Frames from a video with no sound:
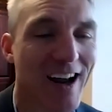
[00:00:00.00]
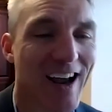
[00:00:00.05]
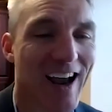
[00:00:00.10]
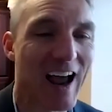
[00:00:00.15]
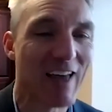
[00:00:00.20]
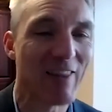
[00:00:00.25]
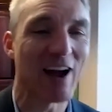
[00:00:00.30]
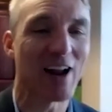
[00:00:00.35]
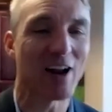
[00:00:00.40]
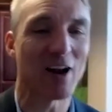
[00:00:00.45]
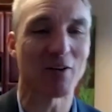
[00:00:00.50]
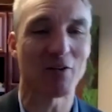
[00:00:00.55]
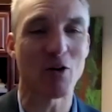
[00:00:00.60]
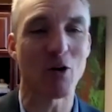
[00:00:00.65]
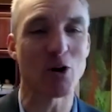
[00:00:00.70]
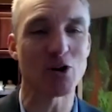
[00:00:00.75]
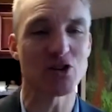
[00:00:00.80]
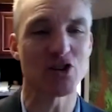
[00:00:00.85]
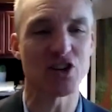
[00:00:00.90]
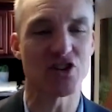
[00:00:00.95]
And that, of
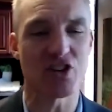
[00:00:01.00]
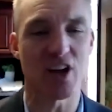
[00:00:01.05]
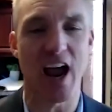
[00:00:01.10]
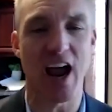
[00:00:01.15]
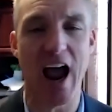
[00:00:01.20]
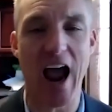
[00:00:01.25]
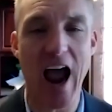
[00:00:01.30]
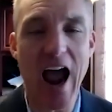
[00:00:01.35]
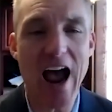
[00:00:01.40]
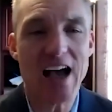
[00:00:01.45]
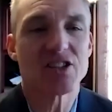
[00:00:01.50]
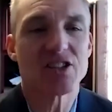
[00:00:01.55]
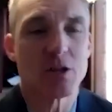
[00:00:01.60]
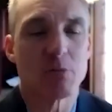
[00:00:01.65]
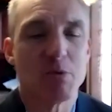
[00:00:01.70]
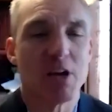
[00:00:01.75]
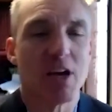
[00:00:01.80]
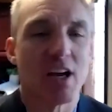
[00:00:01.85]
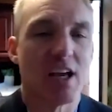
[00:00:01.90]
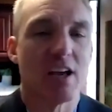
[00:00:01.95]
course, has to
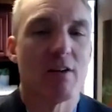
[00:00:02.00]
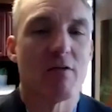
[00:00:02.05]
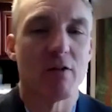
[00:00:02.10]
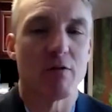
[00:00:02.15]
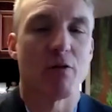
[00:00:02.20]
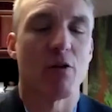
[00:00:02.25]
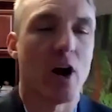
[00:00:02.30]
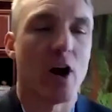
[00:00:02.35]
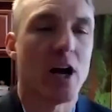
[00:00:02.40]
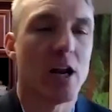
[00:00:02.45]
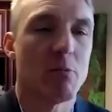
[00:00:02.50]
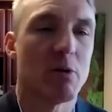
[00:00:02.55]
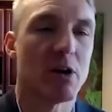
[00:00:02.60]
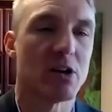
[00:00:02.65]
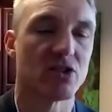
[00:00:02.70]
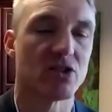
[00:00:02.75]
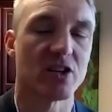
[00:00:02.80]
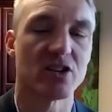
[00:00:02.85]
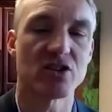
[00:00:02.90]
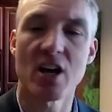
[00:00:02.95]
be a given for any
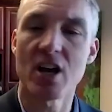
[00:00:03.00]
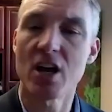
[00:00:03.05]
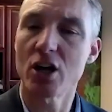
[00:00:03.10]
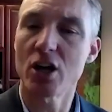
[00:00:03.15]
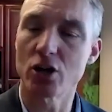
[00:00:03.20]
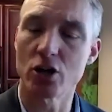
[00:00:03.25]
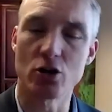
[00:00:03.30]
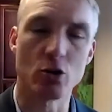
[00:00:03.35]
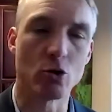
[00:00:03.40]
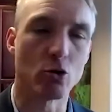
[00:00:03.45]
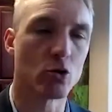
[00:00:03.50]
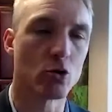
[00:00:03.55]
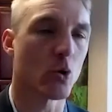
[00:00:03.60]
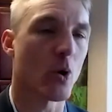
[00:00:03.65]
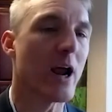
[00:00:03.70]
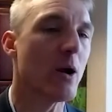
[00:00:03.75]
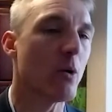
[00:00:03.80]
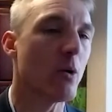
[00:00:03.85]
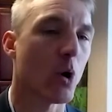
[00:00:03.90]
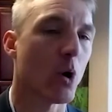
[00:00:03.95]
business to do
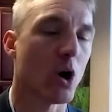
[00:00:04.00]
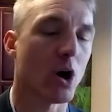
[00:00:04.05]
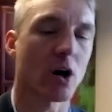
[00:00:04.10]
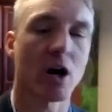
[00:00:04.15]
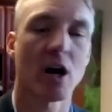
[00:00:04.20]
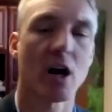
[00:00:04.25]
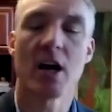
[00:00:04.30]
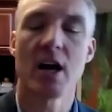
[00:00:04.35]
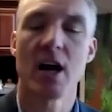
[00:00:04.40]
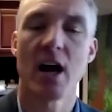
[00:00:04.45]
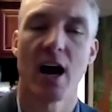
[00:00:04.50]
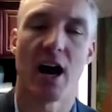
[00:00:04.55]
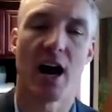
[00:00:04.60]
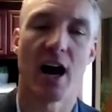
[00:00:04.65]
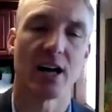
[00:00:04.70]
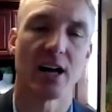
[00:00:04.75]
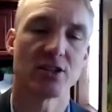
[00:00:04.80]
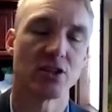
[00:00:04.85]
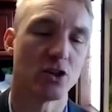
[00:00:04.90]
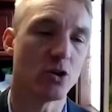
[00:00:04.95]
great work,
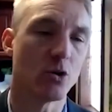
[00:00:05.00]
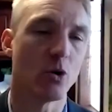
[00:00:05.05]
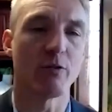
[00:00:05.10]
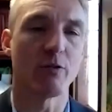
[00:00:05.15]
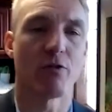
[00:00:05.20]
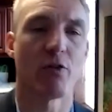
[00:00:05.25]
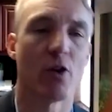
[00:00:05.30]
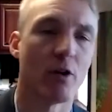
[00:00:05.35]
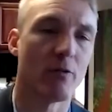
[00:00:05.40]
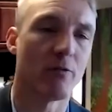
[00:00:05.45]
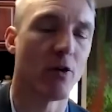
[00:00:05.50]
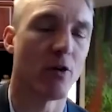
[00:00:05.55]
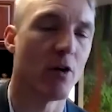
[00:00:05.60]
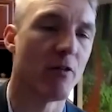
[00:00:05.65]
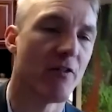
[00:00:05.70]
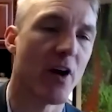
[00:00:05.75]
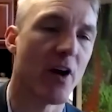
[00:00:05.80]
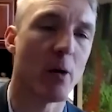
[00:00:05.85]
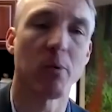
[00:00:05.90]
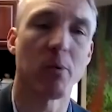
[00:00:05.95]
to do it for a
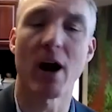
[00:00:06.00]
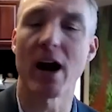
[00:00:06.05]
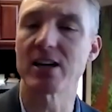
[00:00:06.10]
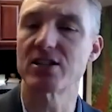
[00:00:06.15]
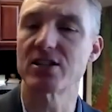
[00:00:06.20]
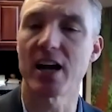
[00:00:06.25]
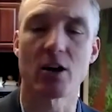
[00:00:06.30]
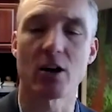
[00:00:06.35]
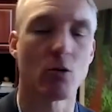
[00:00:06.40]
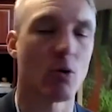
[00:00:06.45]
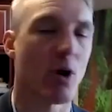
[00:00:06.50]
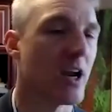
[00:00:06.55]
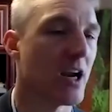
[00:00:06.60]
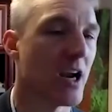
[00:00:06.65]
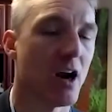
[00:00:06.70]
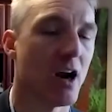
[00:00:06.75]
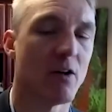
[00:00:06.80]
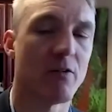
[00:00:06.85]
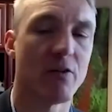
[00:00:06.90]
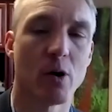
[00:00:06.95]
fair price, take great
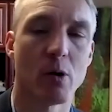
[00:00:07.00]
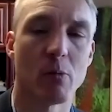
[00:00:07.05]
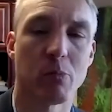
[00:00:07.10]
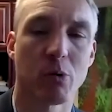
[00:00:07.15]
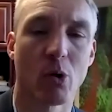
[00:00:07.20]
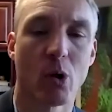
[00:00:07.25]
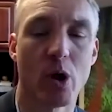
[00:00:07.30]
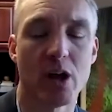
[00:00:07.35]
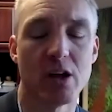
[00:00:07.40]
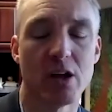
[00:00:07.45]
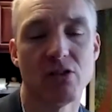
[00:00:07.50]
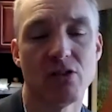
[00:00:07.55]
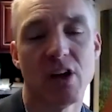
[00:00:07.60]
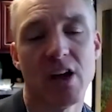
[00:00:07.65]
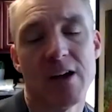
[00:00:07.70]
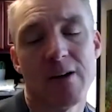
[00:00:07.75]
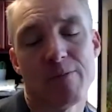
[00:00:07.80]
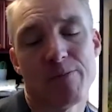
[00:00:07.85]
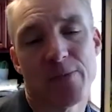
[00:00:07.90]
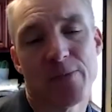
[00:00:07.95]
care of your employees.
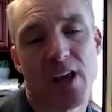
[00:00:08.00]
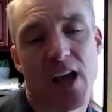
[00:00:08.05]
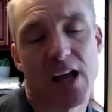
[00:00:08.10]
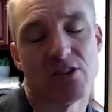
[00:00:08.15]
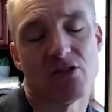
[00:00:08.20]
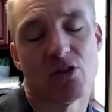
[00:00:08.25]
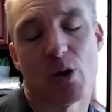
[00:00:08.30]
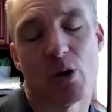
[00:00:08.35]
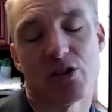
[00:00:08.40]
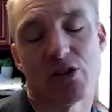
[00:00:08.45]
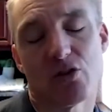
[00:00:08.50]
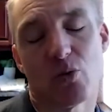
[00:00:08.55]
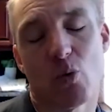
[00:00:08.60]
And so it's just